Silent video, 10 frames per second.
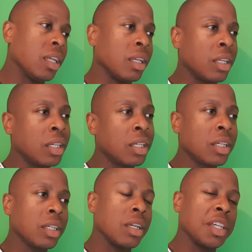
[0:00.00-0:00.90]
and
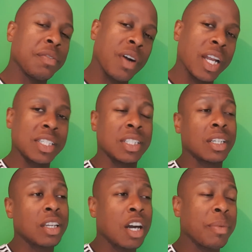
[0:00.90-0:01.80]
he's financing the
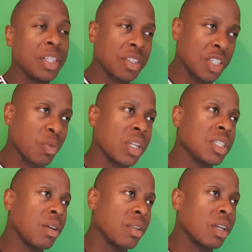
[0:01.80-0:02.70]
club and he does want to
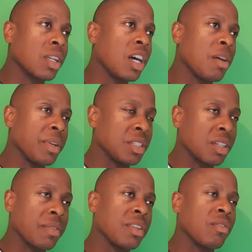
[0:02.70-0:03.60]
sell the club and he's
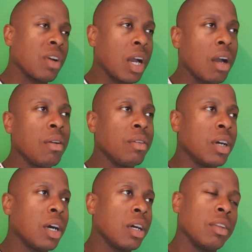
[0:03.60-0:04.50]
looking for the right
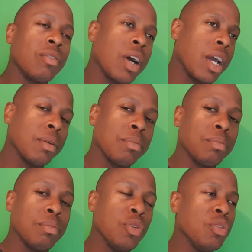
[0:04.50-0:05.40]
owner and the right
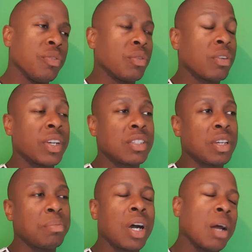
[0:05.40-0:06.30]
move and all the rest of
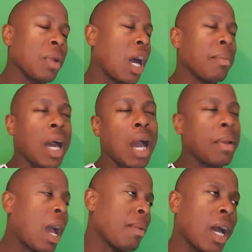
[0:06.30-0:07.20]
it, blah blah blah blah
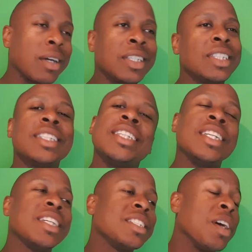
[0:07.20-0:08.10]
blah.
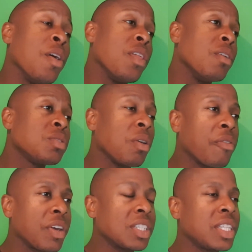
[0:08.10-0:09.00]
So those sort of
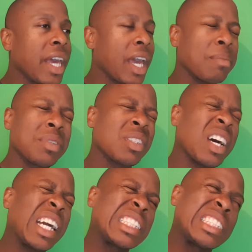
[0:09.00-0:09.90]
things there, I'm just
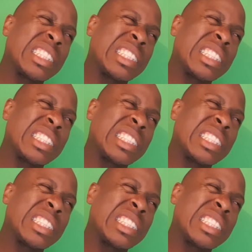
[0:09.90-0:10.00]
like,